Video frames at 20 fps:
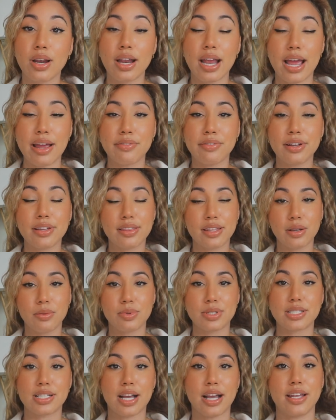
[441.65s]
Everything
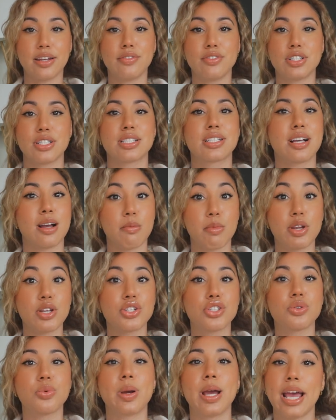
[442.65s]
was kind of just
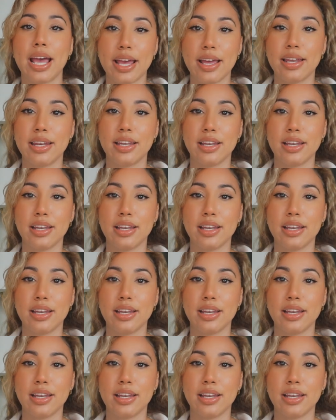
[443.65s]
coming to a head